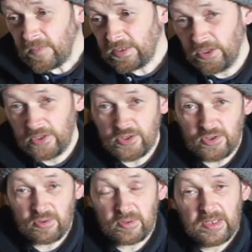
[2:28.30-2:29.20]
Not
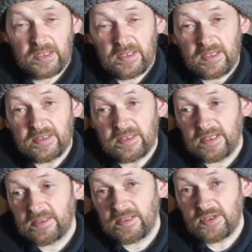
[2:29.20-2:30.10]
so in the
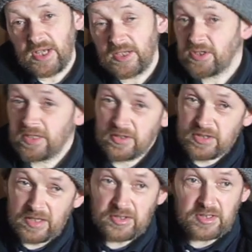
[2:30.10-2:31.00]
19th century and
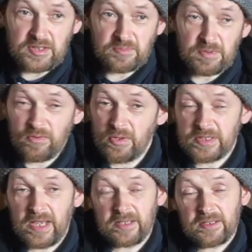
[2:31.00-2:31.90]
centuries before
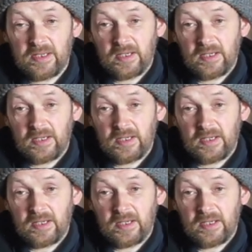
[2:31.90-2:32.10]
that.